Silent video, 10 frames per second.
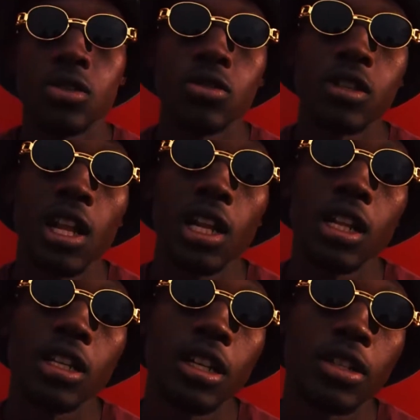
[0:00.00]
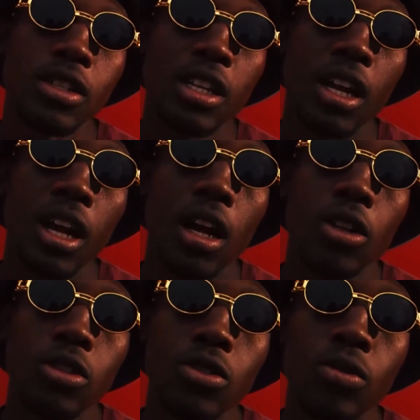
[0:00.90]
So many that just a nigga
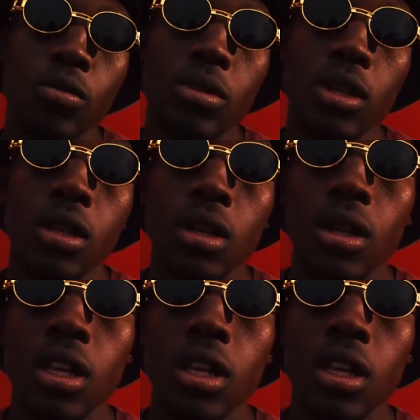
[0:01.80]
outdo me